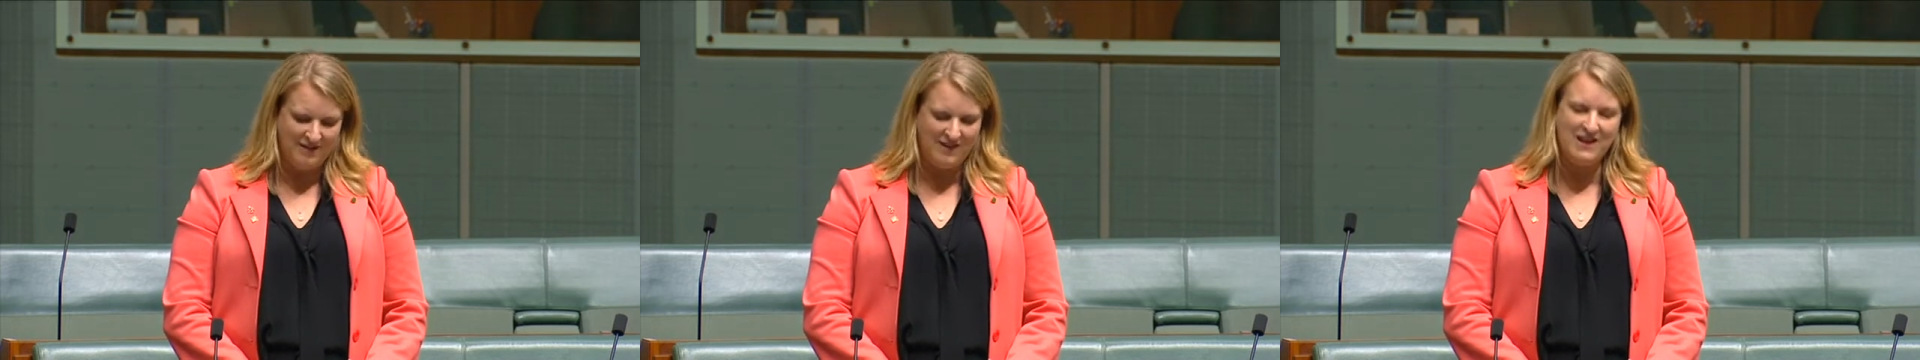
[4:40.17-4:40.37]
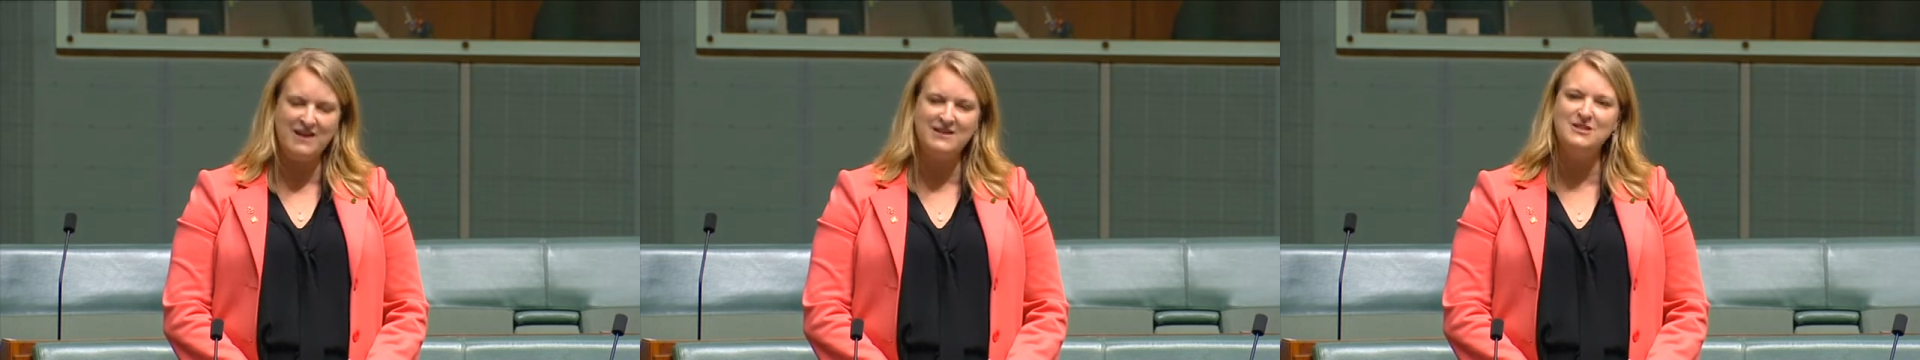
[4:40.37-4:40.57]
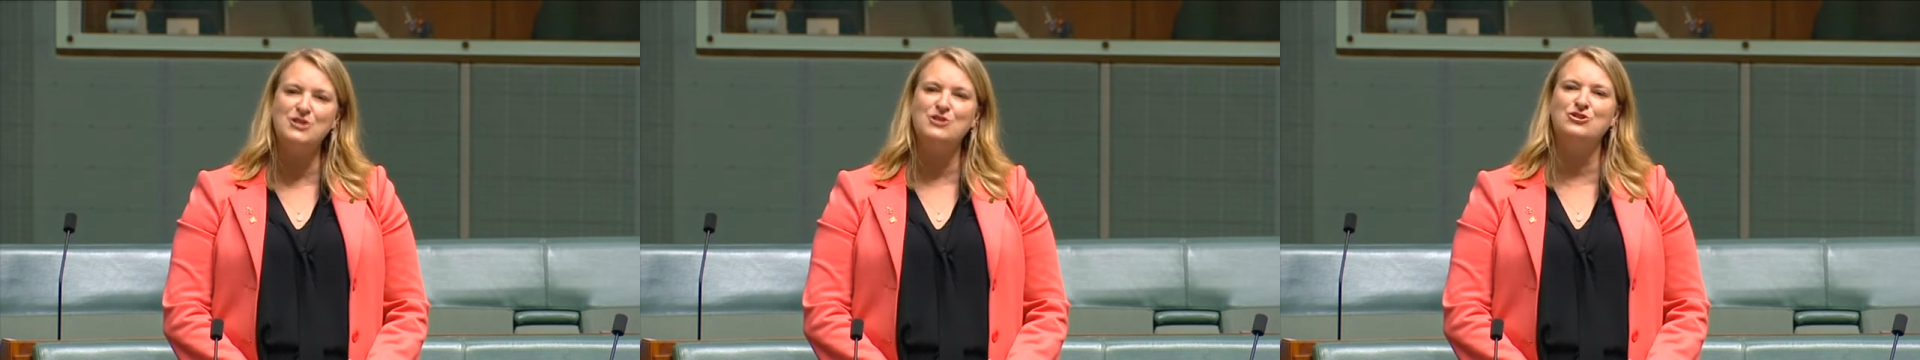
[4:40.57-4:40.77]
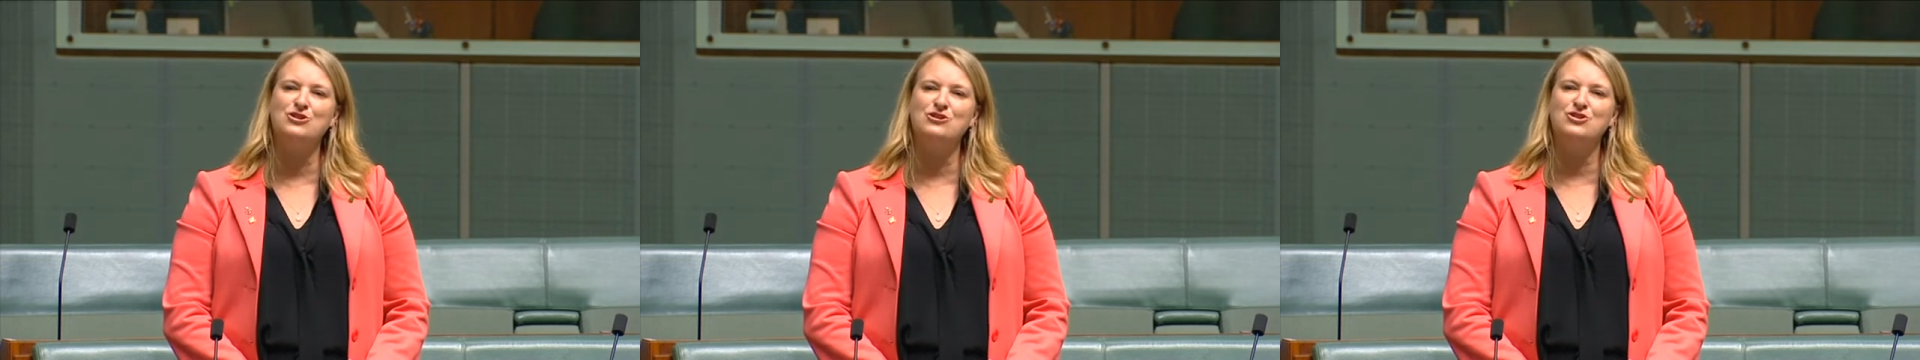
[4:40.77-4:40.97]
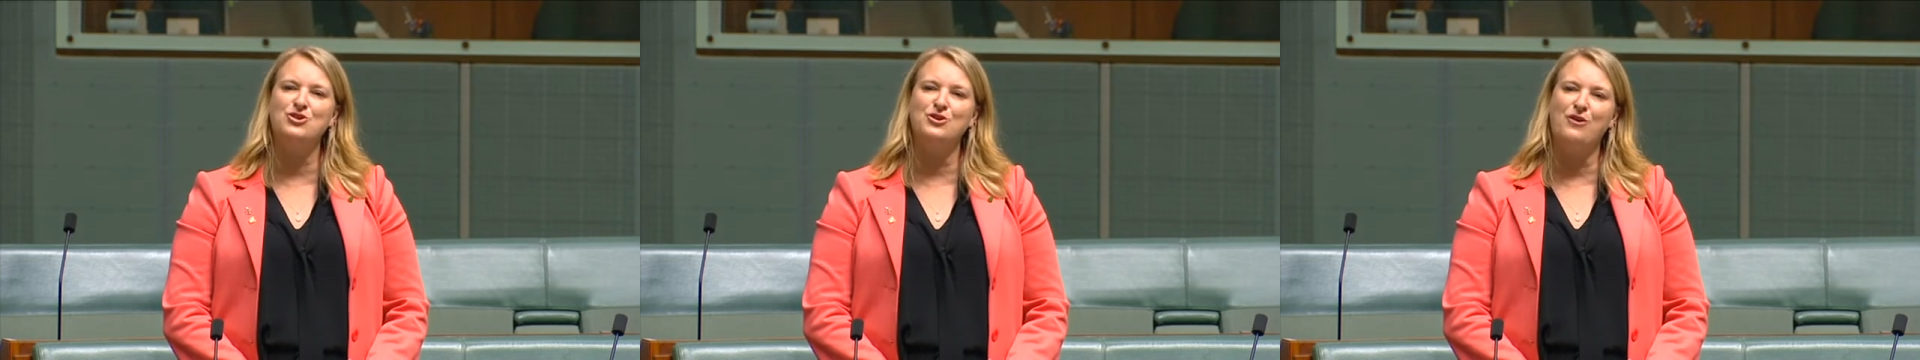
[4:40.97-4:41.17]
in the
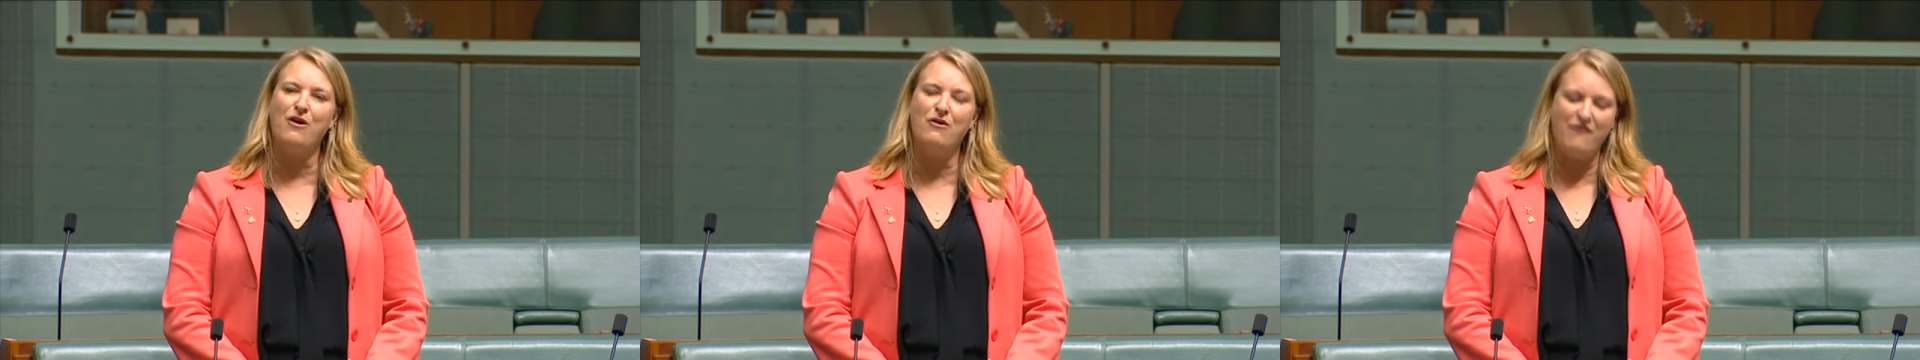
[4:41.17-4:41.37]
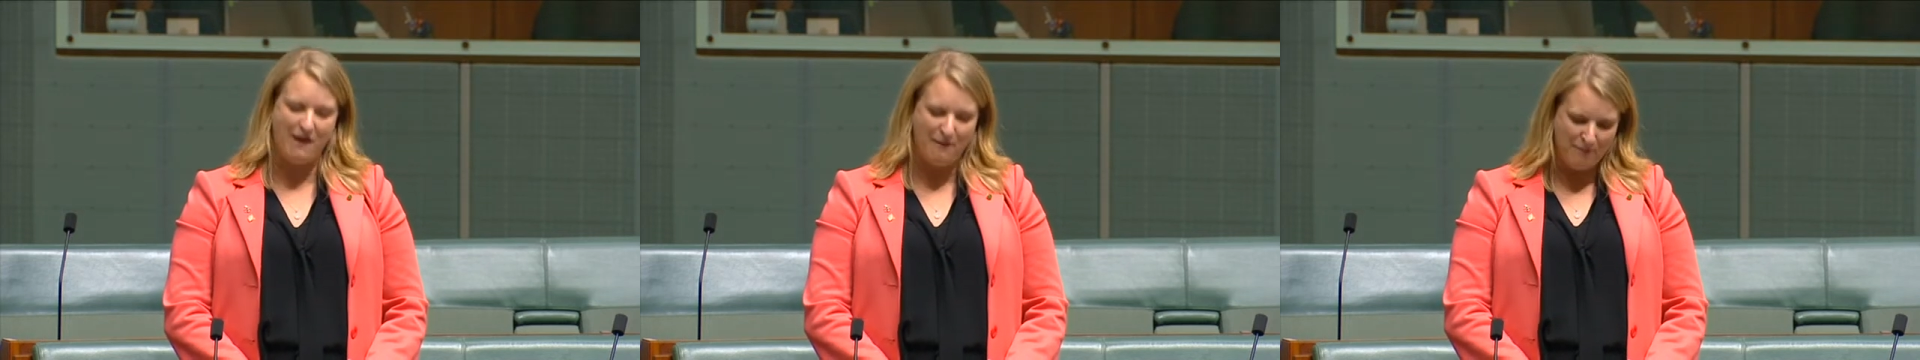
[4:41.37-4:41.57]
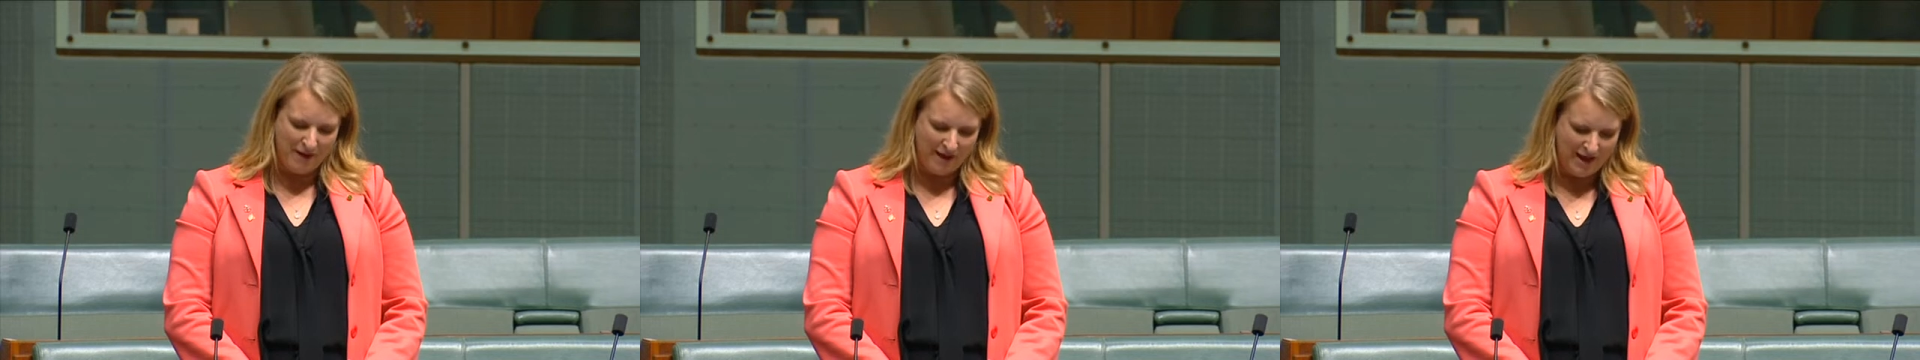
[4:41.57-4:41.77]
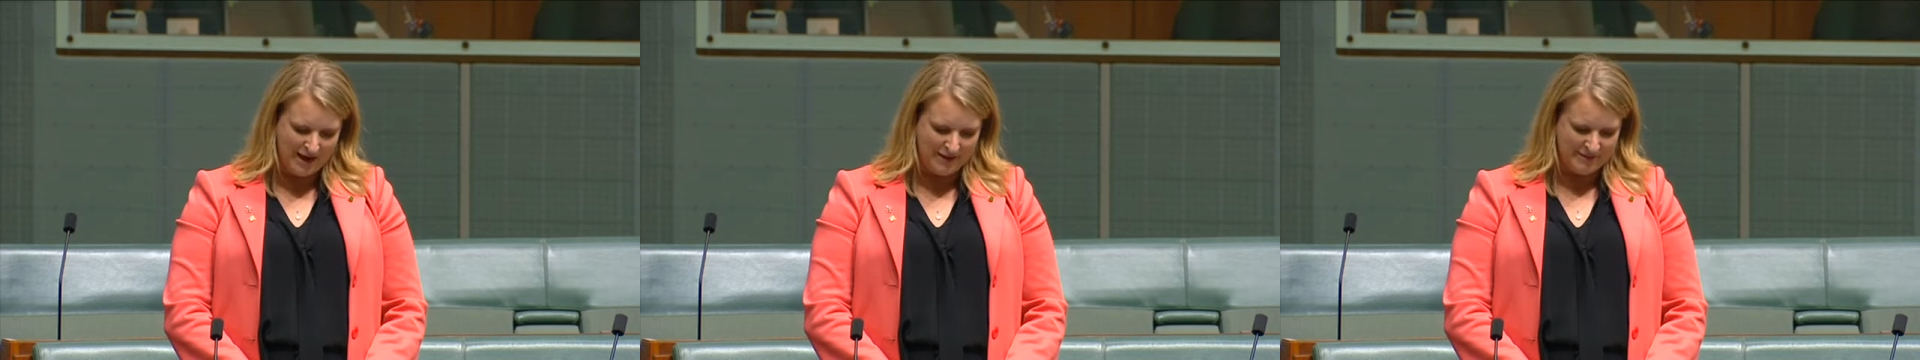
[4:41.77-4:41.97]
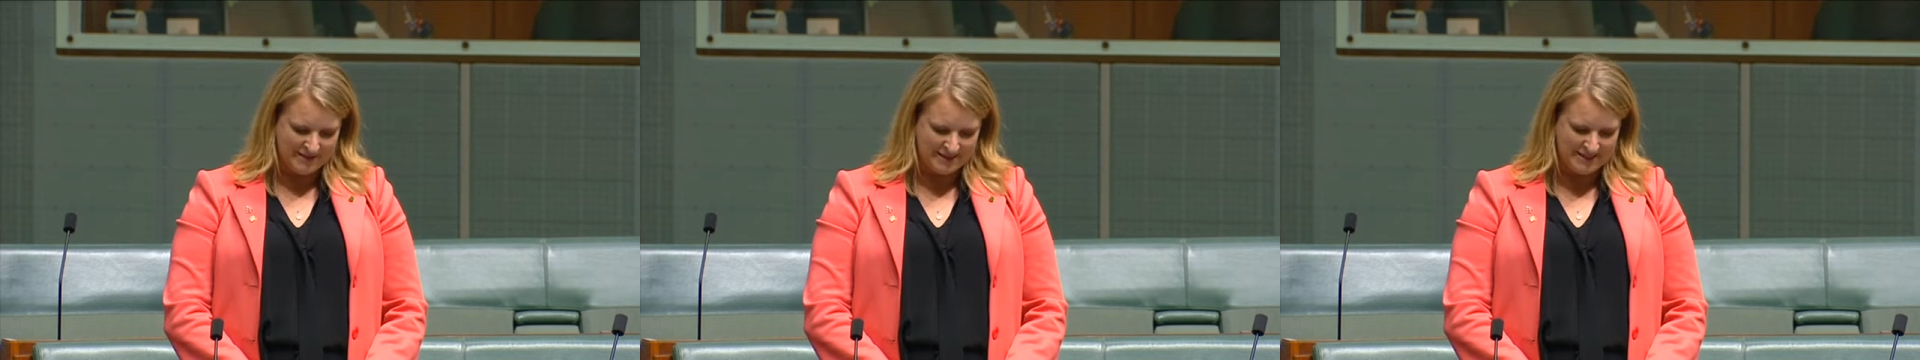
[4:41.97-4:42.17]
institution of our
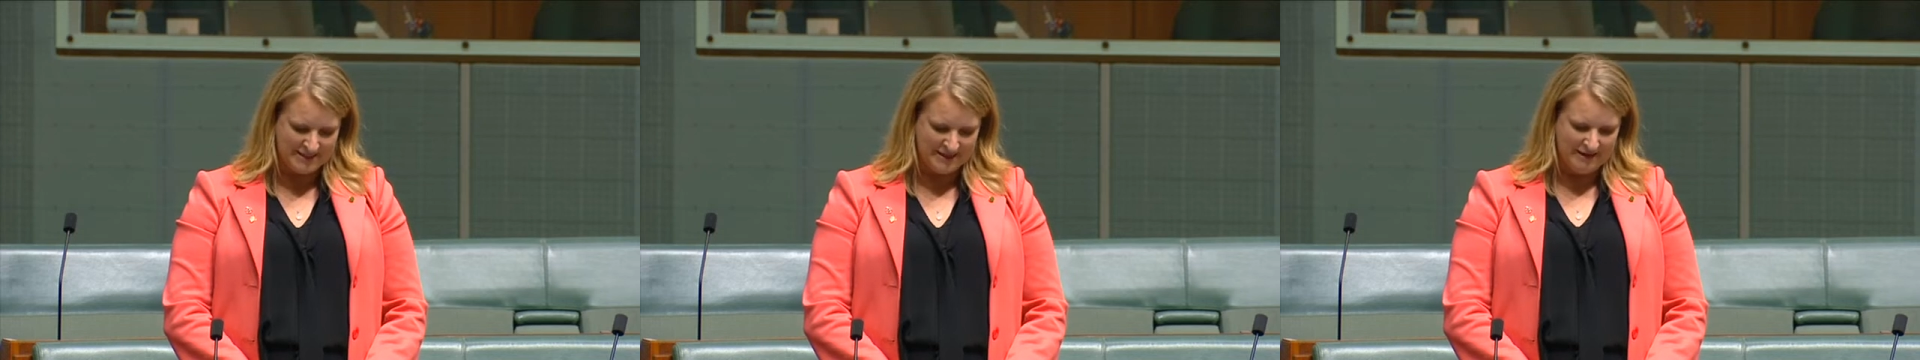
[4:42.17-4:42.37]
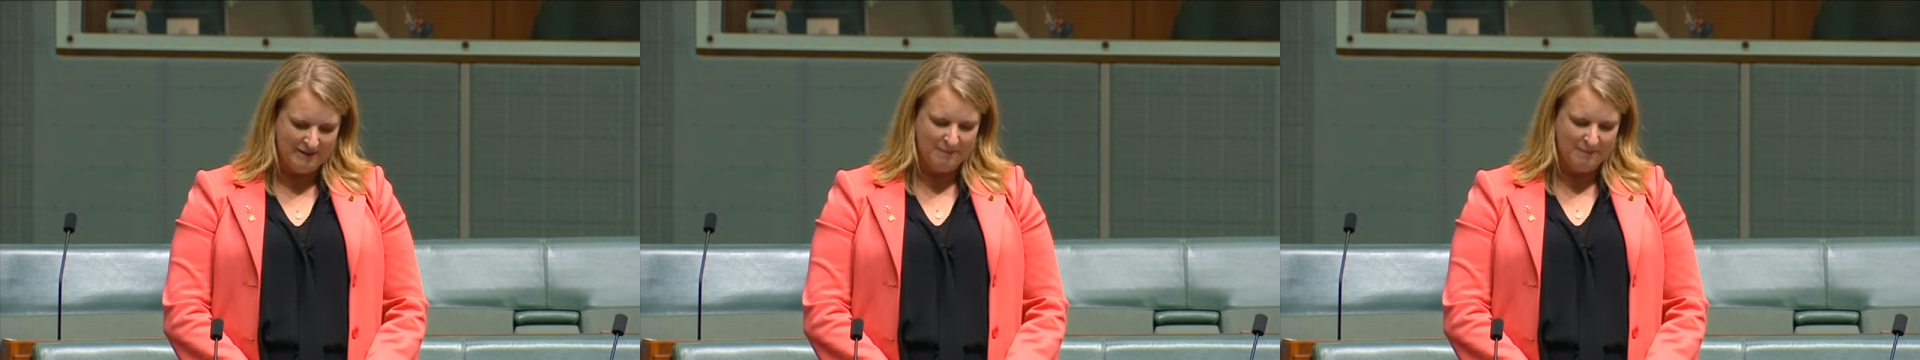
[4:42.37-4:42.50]
parliament